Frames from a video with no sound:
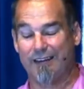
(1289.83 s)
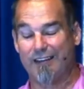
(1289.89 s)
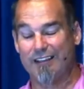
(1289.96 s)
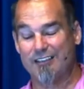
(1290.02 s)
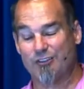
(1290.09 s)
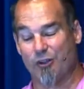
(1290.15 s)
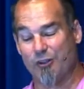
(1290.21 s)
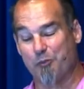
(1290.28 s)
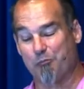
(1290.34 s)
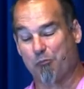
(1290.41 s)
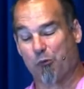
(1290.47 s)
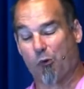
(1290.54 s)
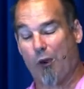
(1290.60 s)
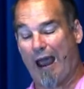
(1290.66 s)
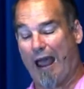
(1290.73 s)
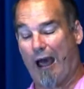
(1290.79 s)
is on the
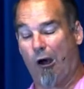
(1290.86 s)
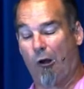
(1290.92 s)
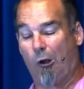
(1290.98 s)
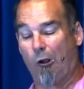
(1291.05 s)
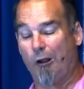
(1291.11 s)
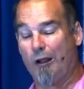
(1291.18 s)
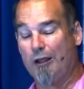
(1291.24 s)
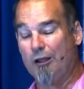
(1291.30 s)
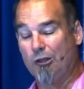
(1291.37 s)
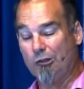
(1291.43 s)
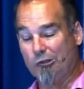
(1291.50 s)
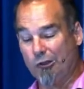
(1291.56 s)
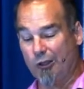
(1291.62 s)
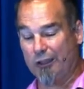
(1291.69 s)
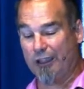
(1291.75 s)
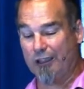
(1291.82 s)
prowl
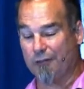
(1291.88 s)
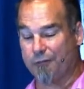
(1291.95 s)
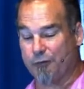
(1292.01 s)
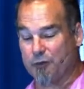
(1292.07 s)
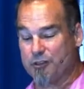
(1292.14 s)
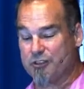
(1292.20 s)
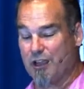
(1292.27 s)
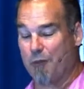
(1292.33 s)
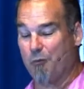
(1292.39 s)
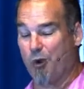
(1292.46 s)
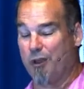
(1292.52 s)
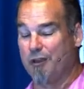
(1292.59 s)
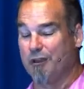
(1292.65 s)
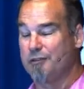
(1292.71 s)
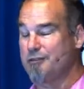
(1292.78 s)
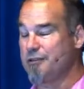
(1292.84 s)
looking for
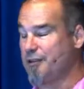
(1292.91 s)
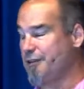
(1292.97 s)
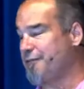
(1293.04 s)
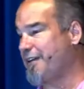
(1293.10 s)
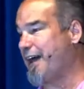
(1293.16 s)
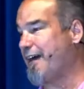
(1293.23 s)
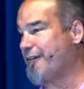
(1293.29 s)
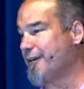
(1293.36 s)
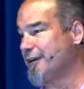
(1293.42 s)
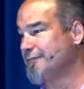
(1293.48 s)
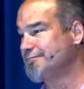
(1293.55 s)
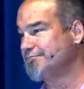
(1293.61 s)
someone to devour.